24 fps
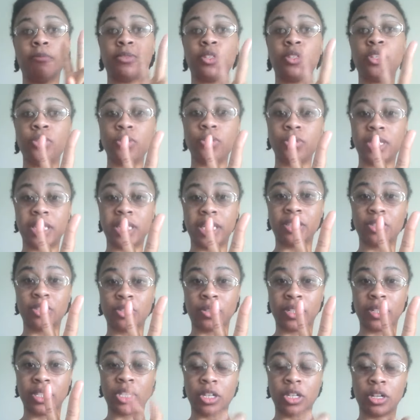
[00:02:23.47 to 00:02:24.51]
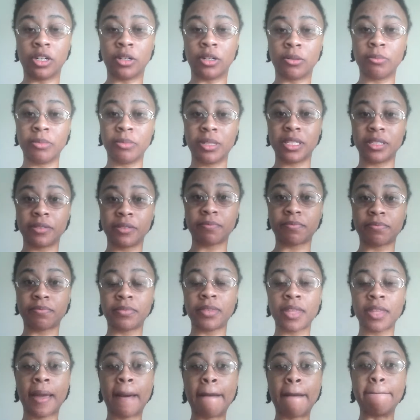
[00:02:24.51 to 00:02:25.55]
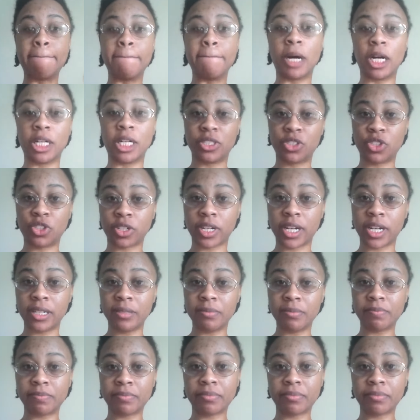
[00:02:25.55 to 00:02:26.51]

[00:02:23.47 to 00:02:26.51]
2 Sanskrit terms: mantra,